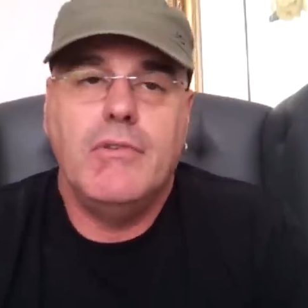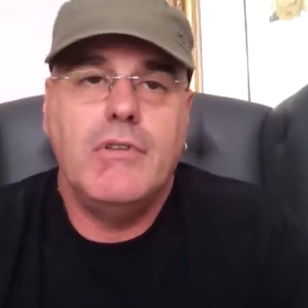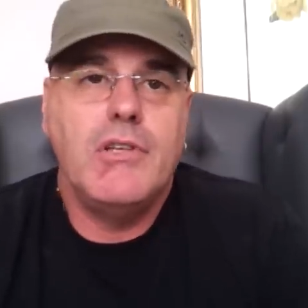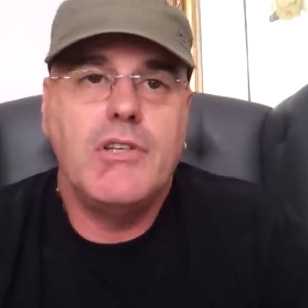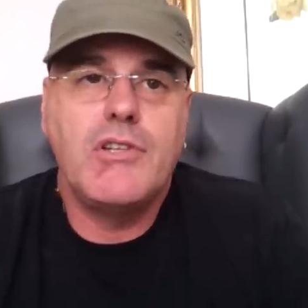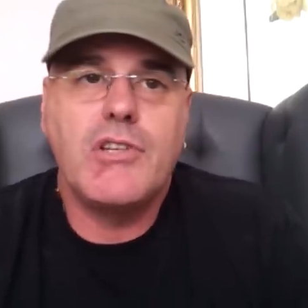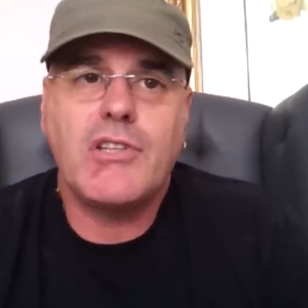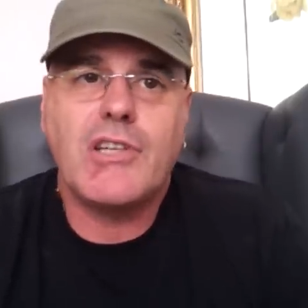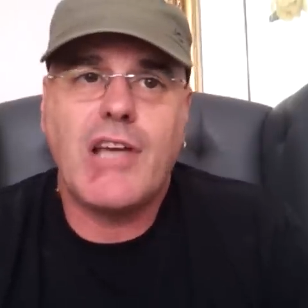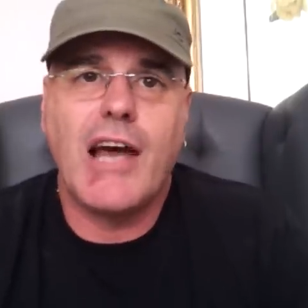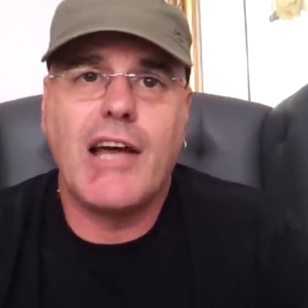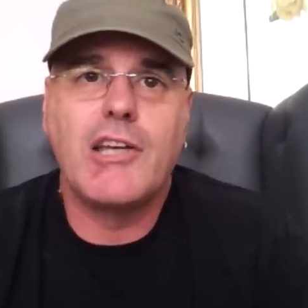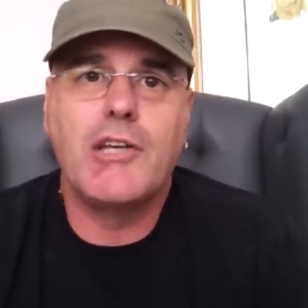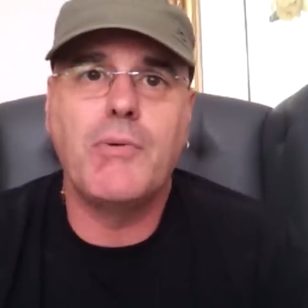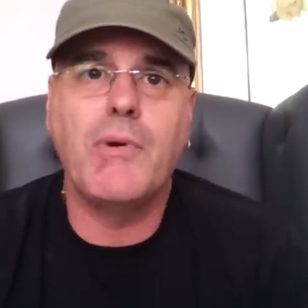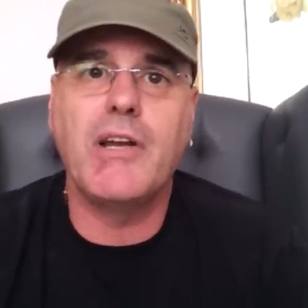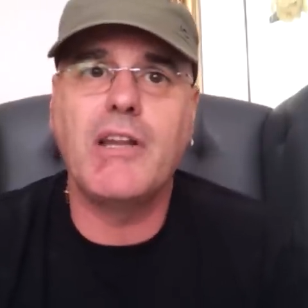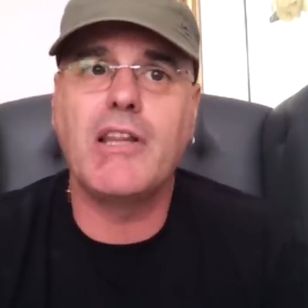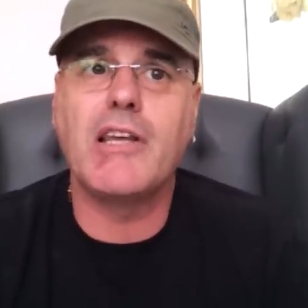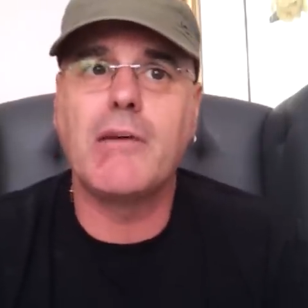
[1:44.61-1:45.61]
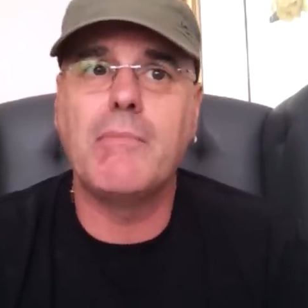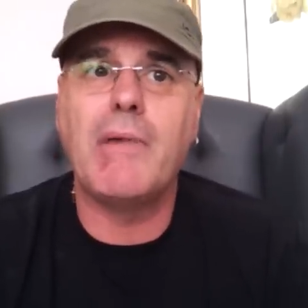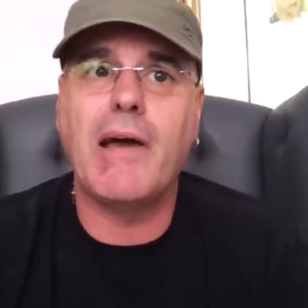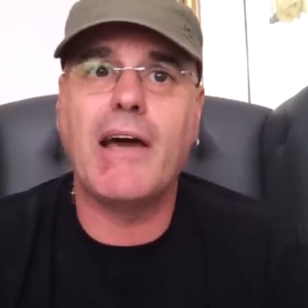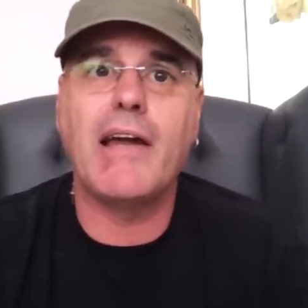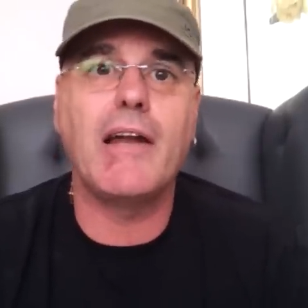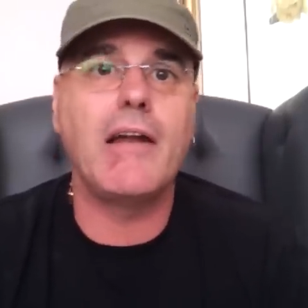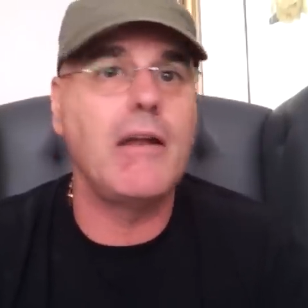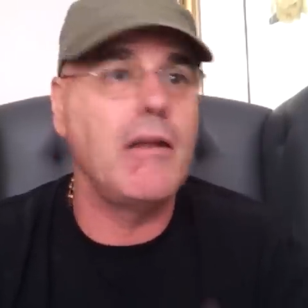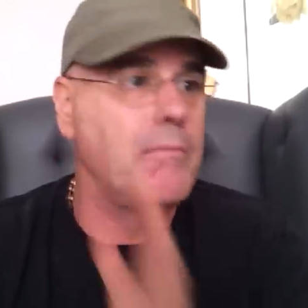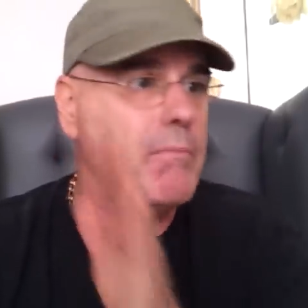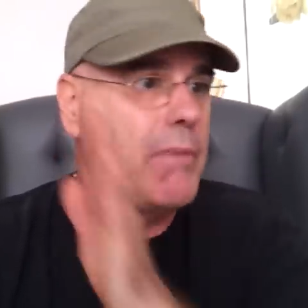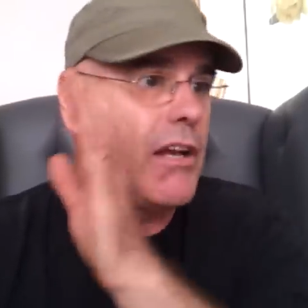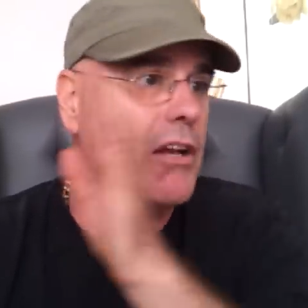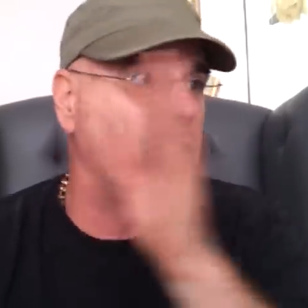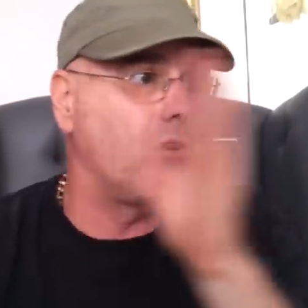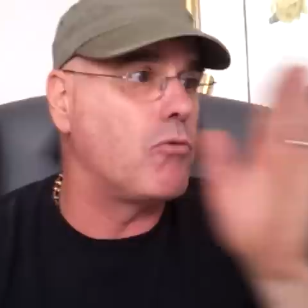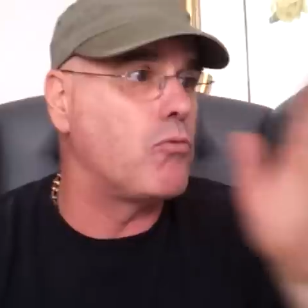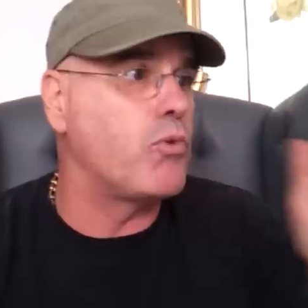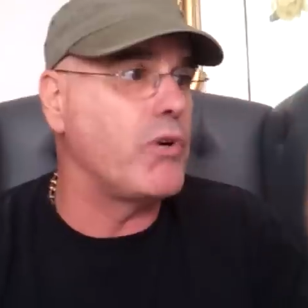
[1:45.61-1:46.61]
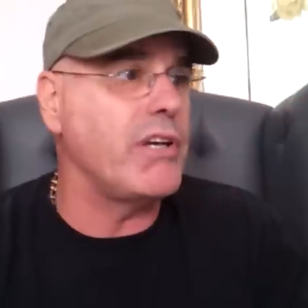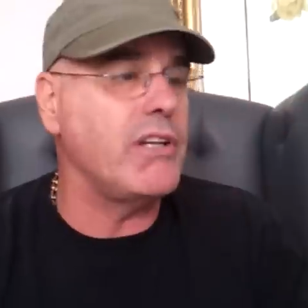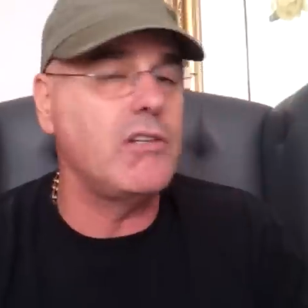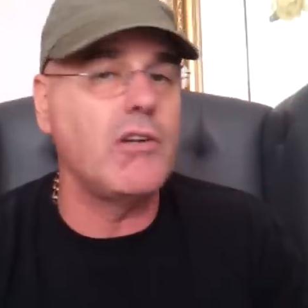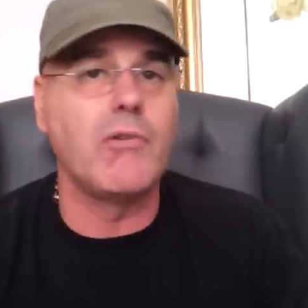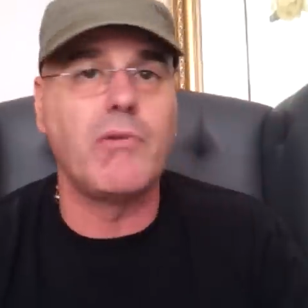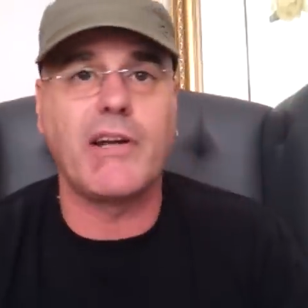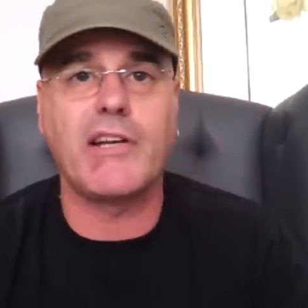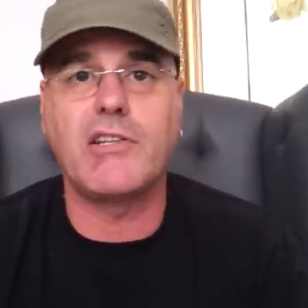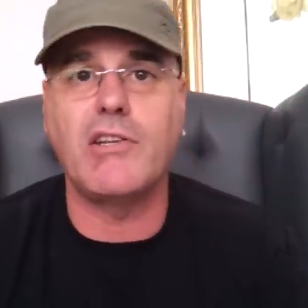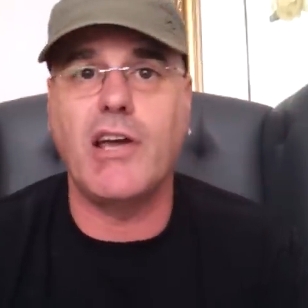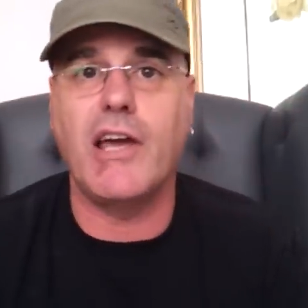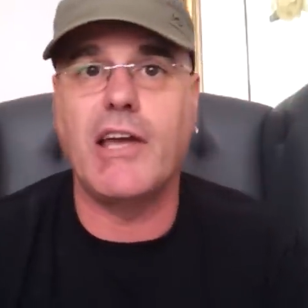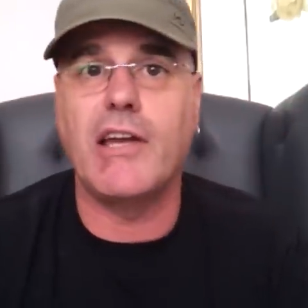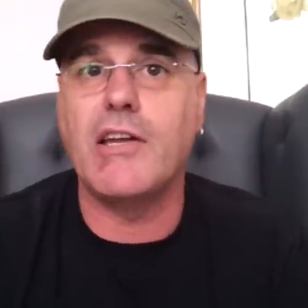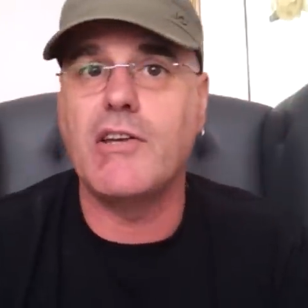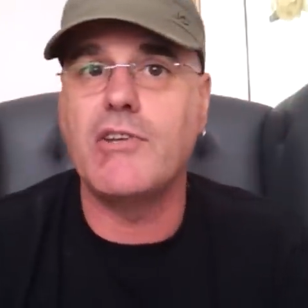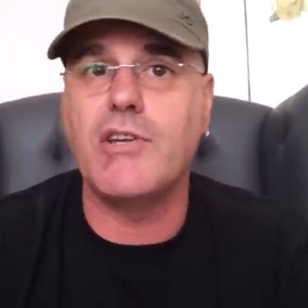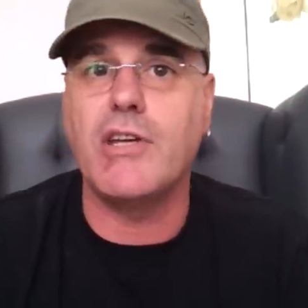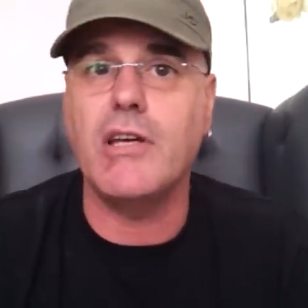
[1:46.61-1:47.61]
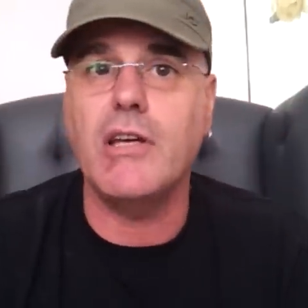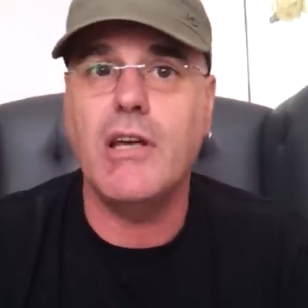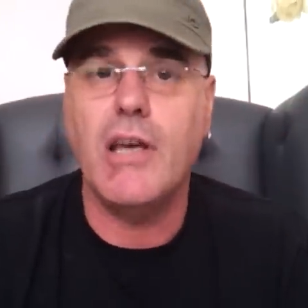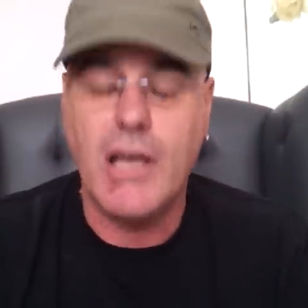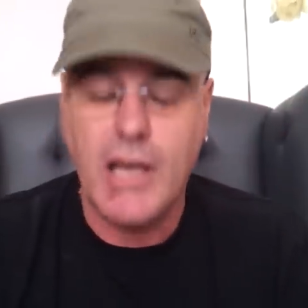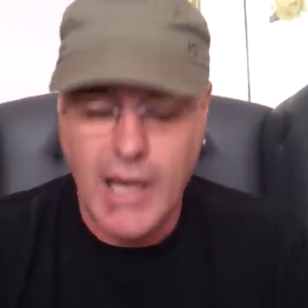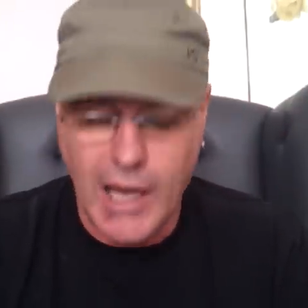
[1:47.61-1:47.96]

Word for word: You just can't do anything about it. Better to redirect your energy,